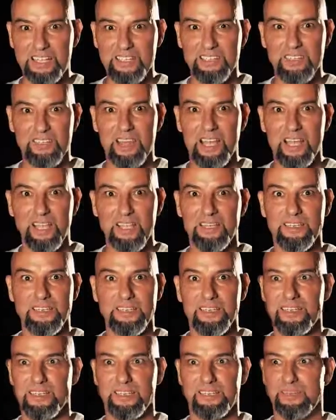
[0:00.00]
and they're like,
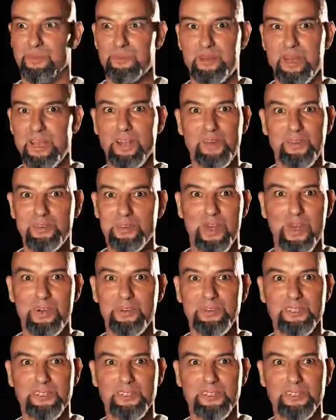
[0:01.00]
"We don't know."